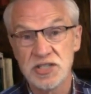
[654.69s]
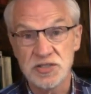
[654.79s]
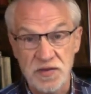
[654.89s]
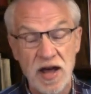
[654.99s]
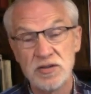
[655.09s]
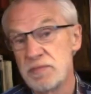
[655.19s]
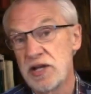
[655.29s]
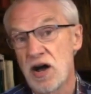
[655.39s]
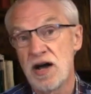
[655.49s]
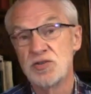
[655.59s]
it's found to be
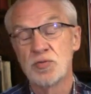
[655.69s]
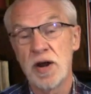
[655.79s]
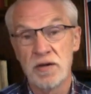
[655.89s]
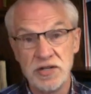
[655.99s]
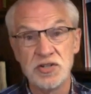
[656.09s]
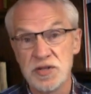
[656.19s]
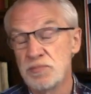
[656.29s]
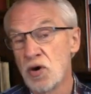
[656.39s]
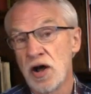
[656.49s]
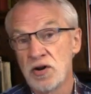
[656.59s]
contrary to the
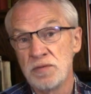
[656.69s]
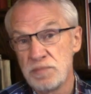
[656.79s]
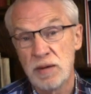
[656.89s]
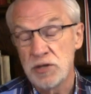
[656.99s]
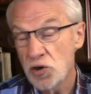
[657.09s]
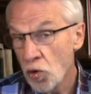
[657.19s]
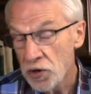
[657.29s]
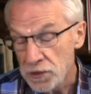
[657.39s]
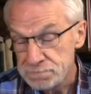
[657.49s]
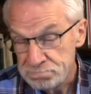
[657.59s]
broader public
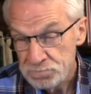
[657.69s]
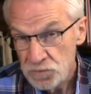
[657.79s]
order,